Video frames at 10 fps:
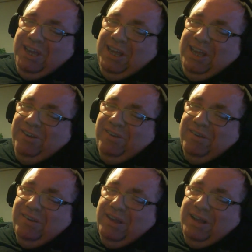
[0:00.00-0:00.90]

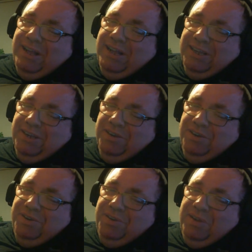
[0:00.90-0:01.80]
it
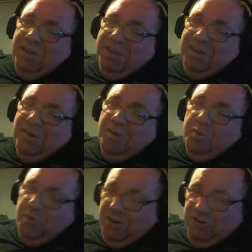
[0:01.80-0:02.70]
and the
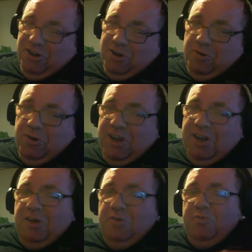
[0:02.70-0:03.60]
original
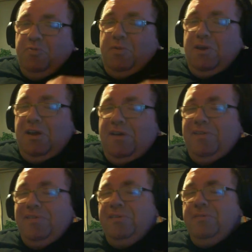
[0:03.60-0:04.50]
greenhouse we
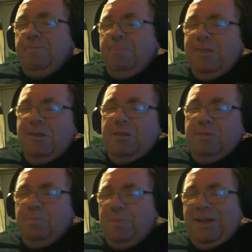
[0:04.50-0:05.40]
got
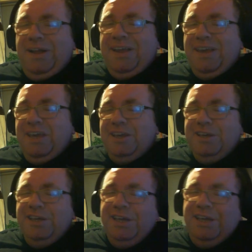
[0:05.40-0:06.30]
back
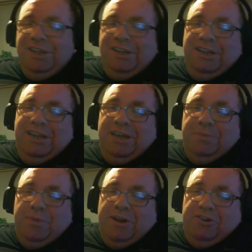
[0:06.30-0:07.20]
in
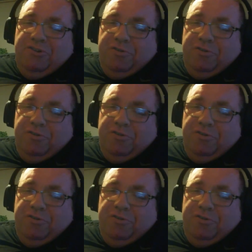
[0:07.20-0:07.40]
late March or